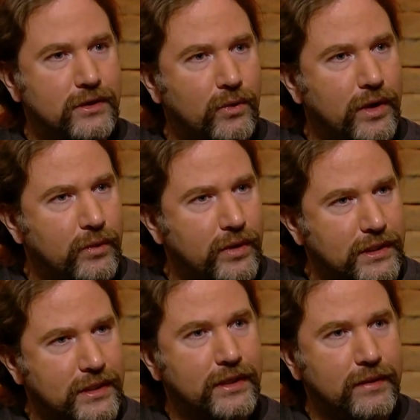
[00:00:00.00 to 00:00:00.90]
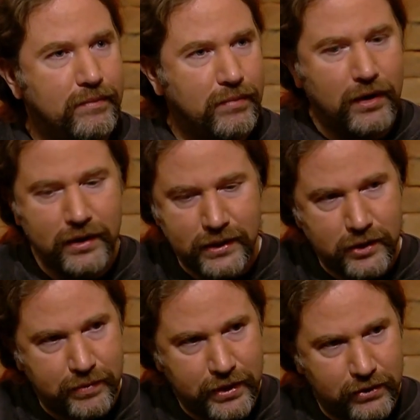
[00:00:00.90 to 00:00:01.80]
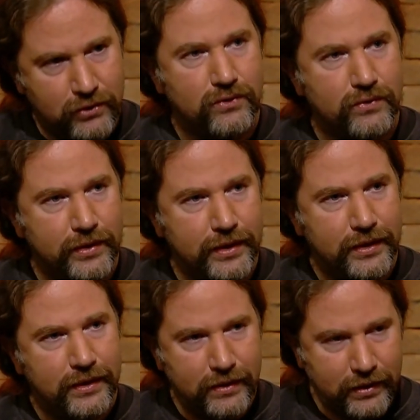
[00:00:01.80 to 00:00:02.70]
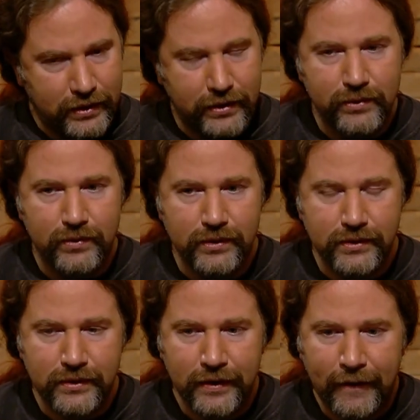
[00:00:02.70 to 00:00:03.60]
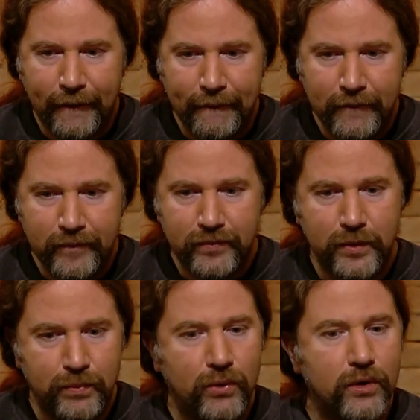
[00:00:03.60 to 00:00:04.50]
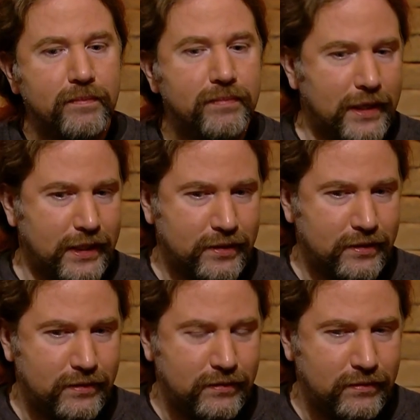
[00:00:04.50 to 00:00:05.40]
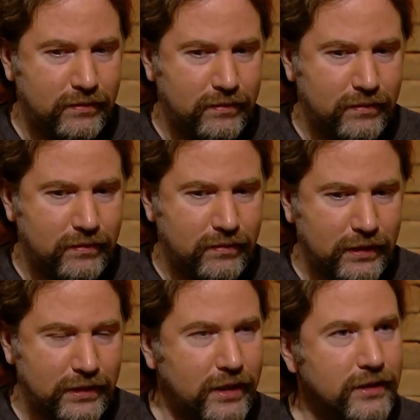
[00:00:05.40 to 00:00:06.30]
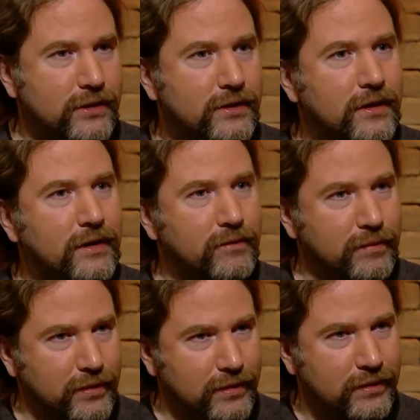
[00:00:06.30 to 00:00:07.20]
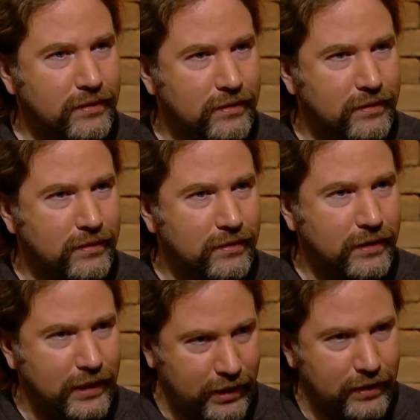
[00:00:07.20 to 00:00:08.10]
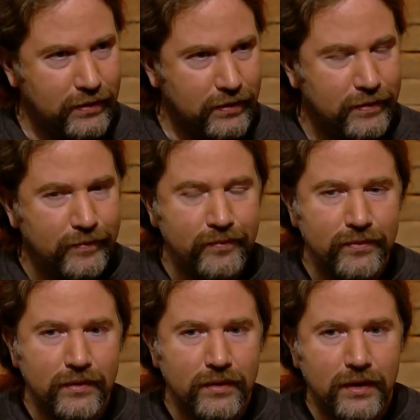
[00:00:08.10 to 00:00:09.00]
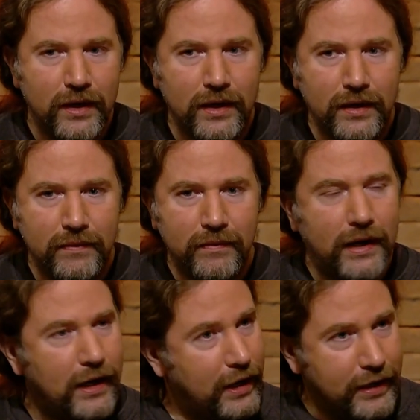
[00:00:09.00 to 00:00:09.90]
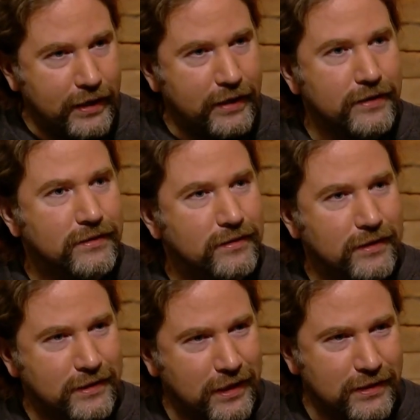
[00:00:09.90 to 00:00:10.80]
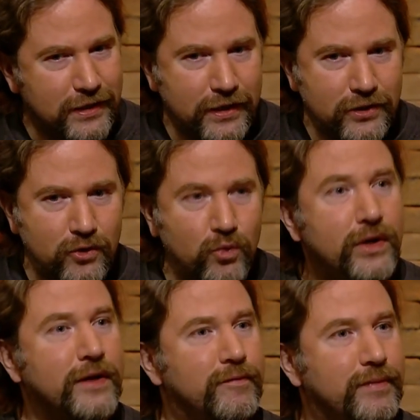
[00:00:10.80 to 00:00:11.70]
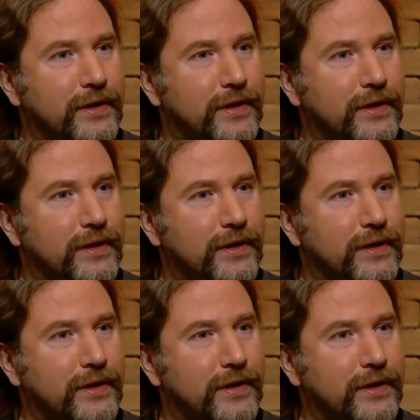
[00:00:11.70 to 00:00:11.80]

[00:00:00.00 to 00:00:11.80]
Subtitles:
the way we see politics being destroyed? In other words, the port blast is unsolvable here. Hariri's assassination would have been